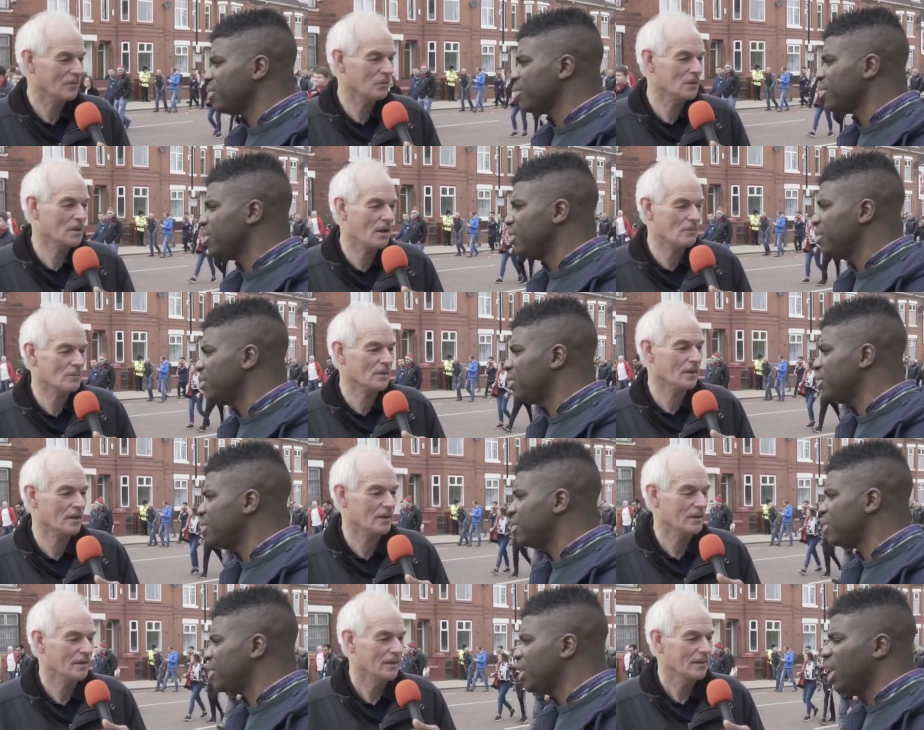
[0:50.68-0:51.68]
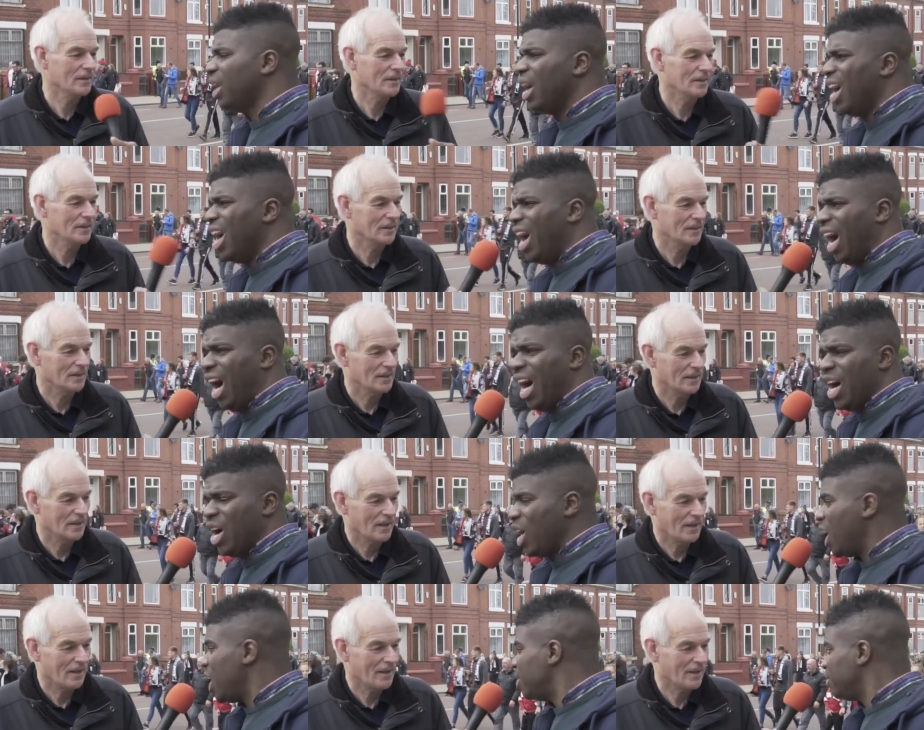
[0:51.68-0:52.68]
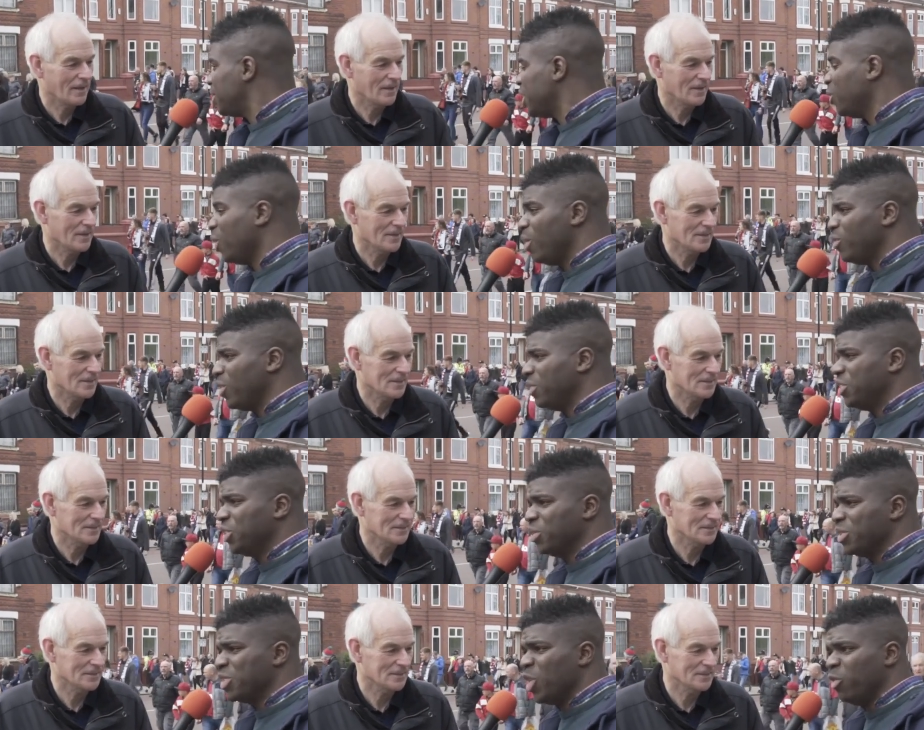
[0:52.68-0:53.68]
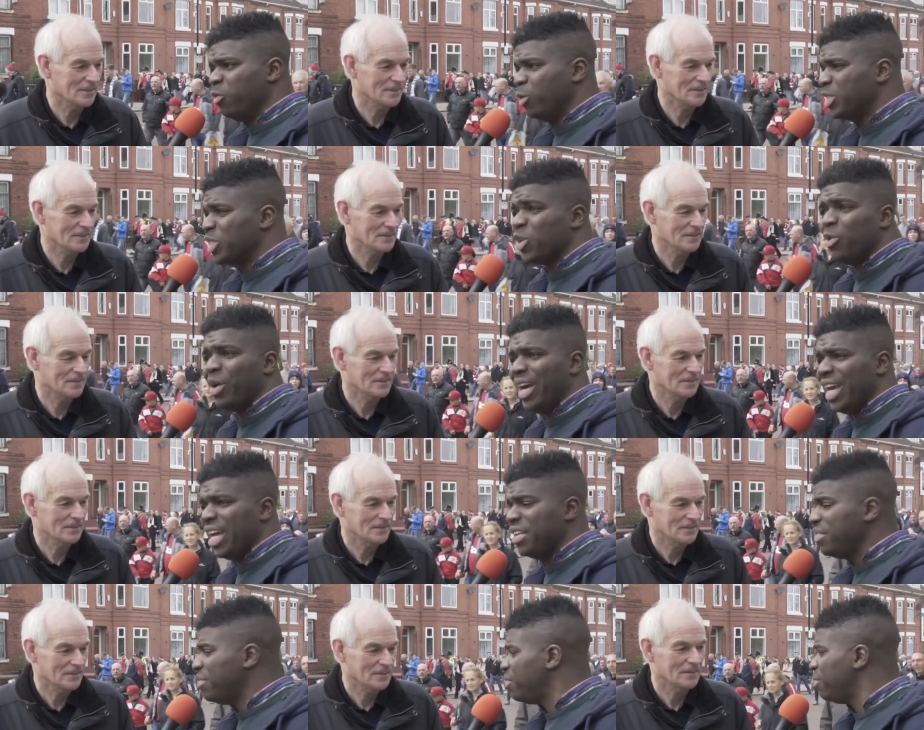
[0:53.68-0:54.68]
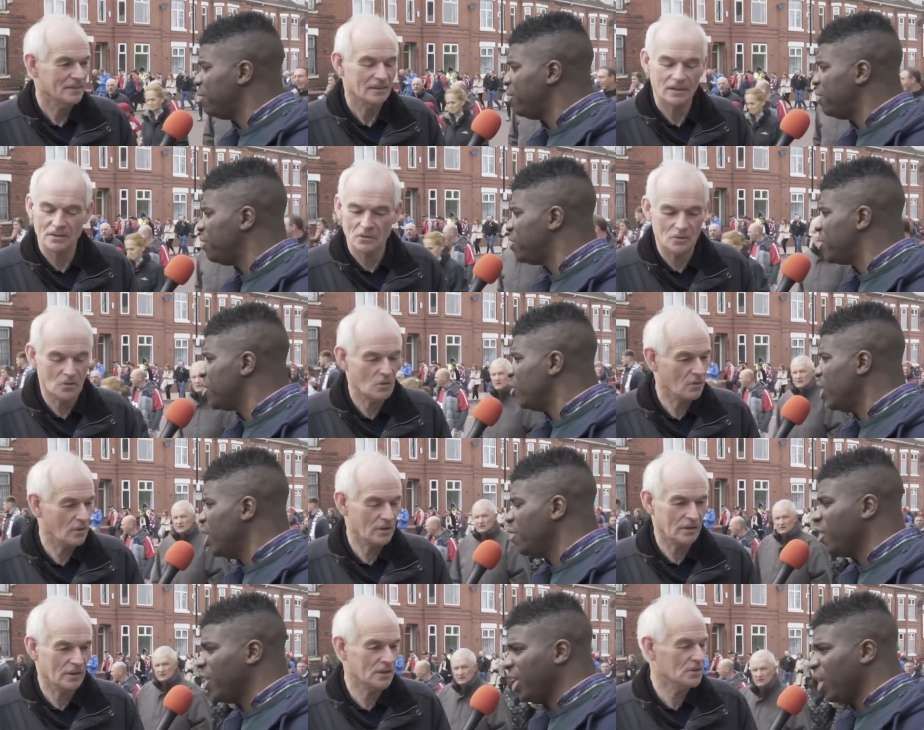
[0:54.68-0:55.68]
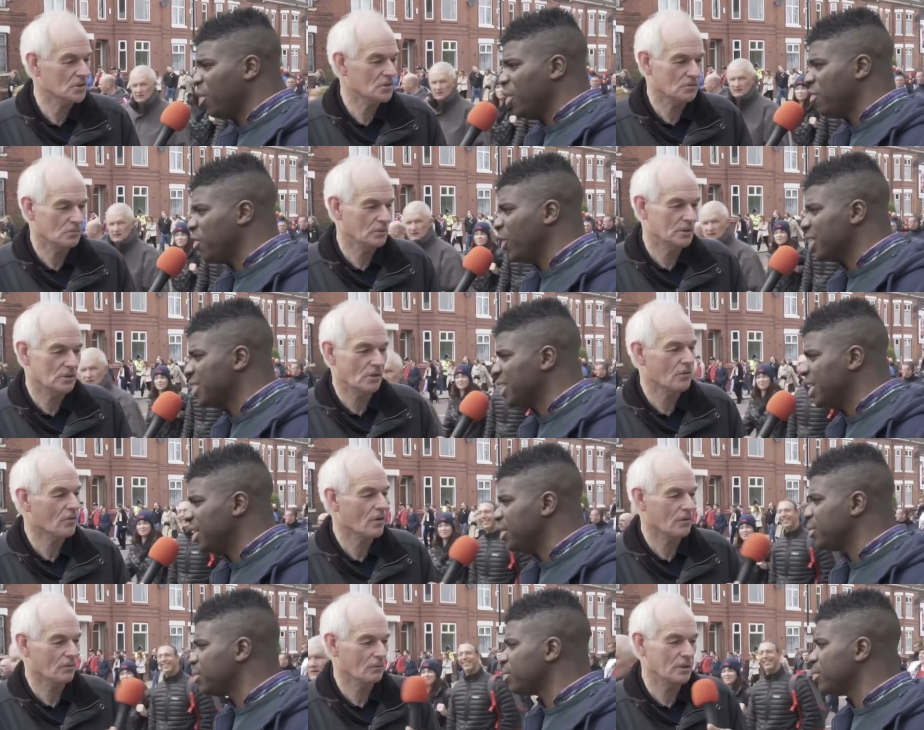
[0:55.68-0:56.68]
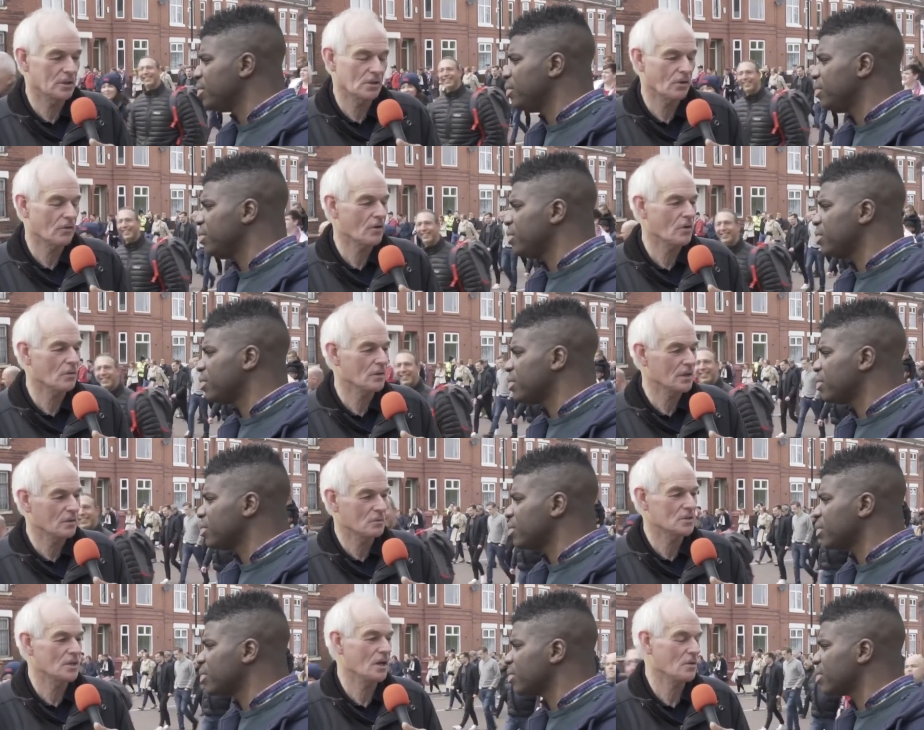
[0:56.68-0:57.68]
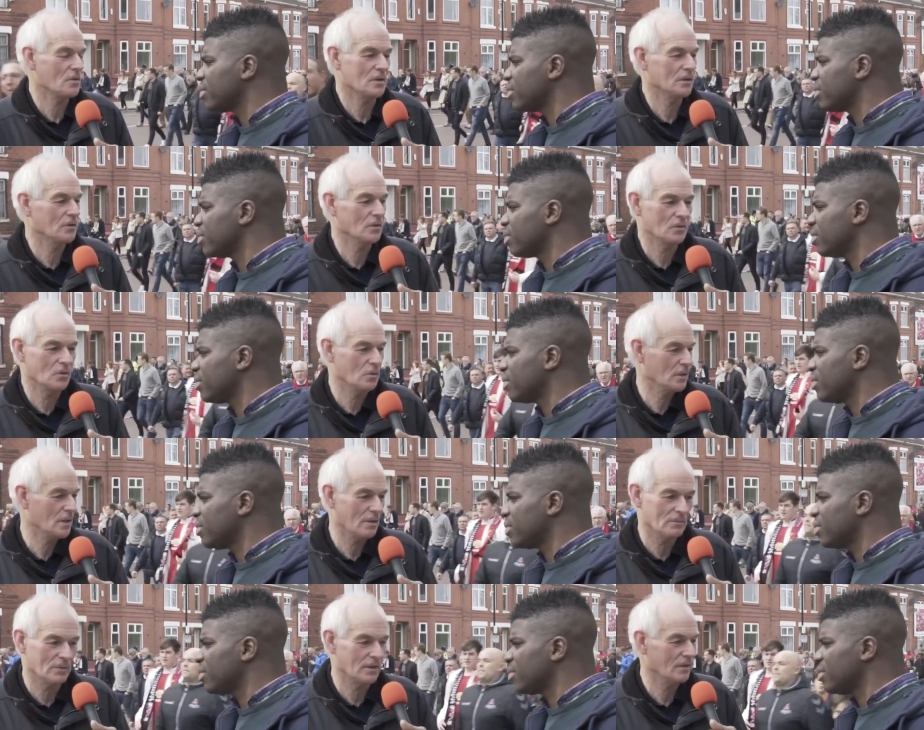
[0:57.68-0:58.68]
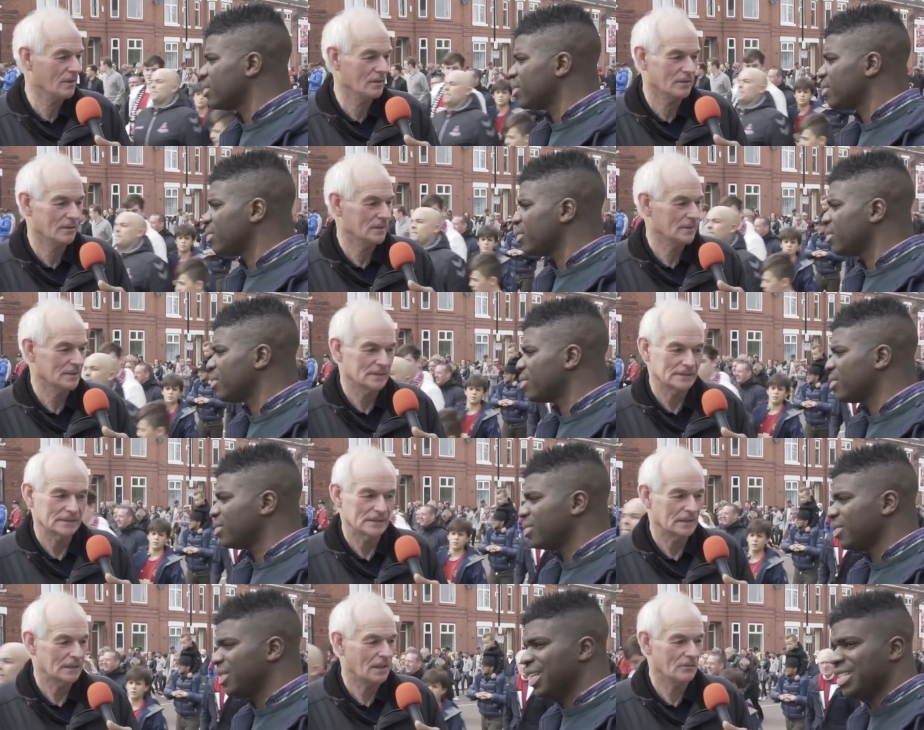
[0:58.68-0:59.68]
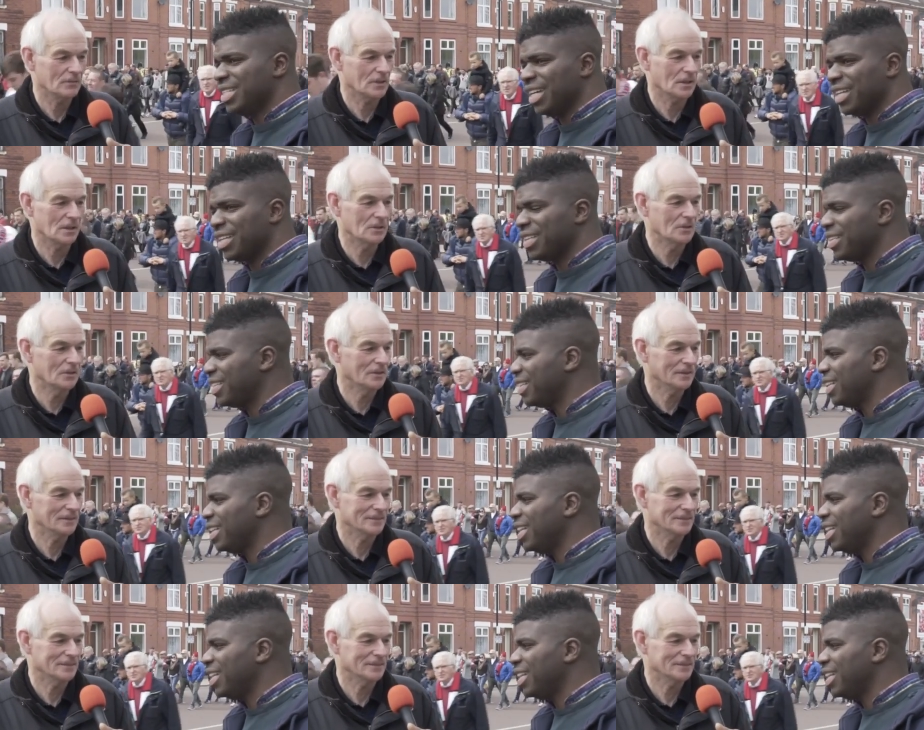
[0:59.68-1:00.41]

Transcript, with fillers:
Speaker 1: What happened there? Uh, you know, I'm not even sure myself. We're still waiting to uh, find out the full extent.
Speaker 2: We turned round and he was down. I don't know what happened there. Haven't a
Speaker 1: clue